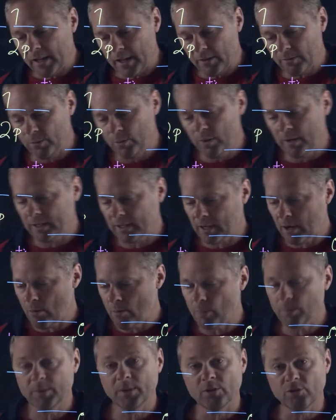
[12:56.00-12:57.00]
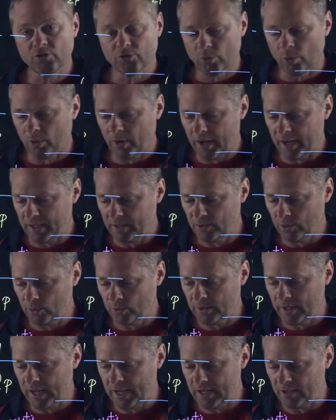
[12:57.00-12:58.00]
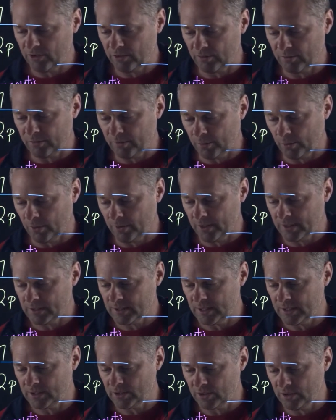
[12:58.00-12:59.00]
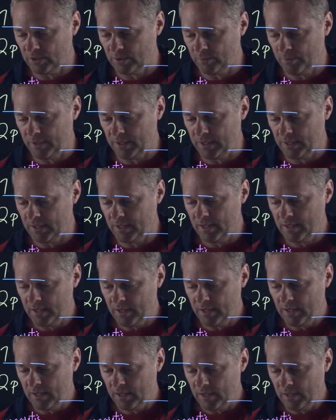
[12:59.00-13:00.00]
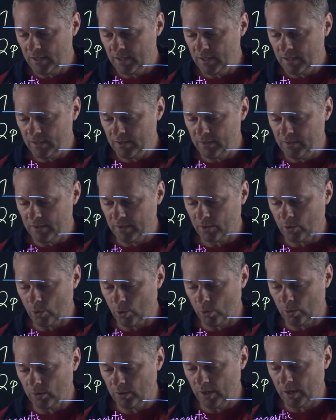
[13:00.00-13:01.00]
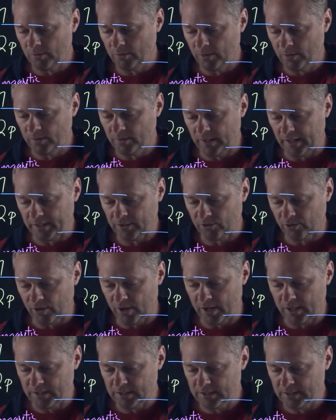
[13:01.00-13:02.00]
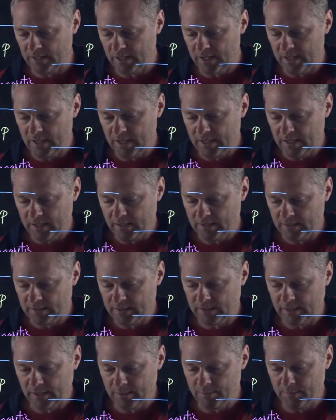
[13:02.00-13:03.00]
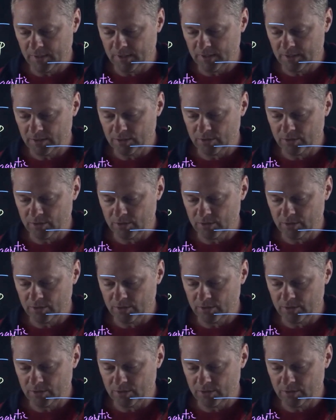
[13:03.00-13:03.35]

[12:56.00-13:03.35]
If we want to come up with a shorthand notation for this, it's going to be the core level electrons, sigma